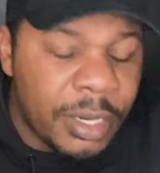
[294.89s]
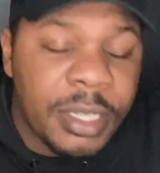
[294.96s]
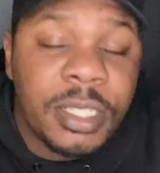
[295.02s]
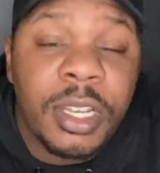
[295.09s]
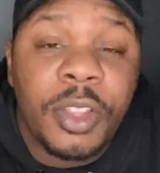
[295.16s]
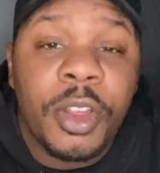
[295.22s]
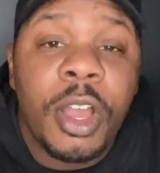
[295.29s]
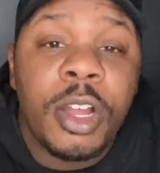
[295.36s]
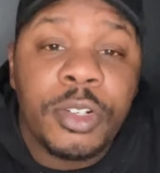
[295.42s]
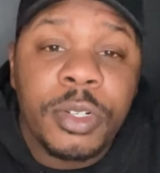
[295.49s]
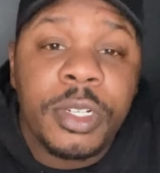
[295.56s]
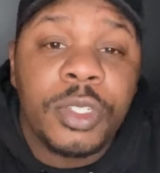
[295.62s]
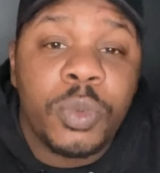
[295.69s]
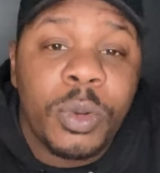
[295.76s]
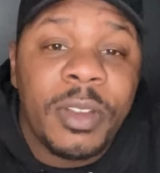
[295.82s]
it's another
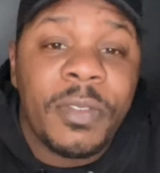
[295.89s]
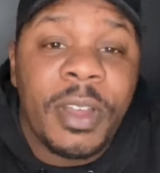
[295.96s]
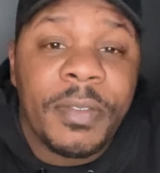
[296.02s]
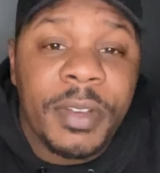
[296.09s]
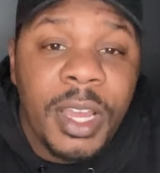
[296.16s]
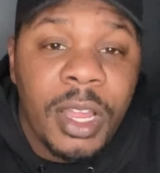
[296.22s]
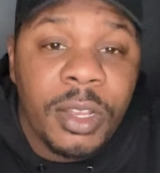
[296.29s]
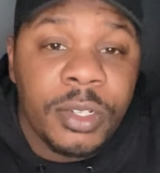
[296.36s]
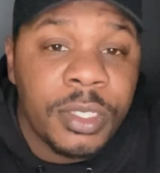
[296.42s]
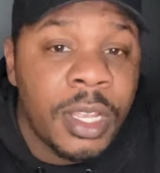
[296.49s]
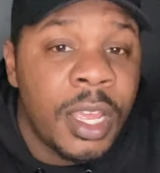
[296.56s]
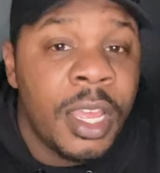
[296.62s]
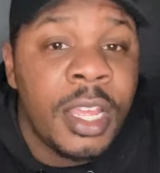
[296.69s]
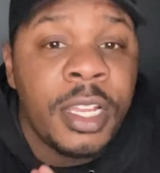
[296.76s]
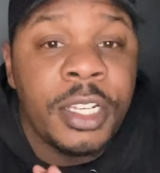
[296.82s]
$125
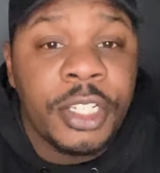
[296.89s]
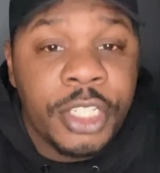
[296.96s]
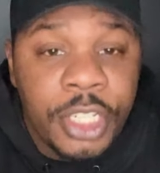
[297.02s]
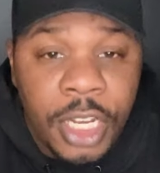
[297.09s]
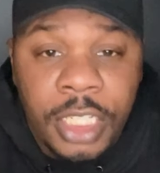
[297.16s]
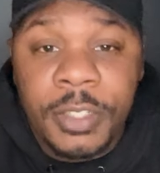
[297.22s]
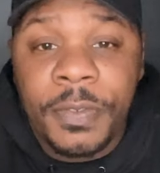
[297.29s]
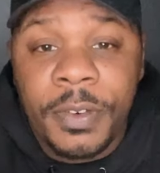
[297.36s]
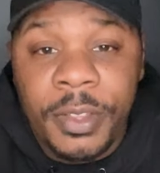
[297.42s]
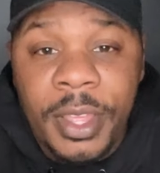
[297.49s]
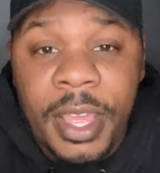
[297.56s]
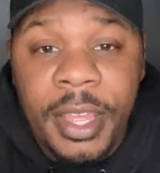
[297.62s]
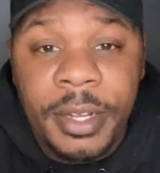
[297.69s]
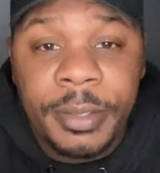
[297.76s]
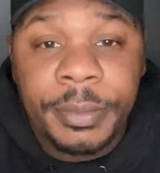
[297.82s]
just for
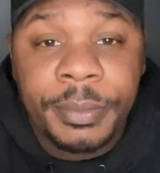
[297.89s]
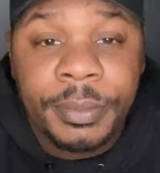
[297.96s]
that.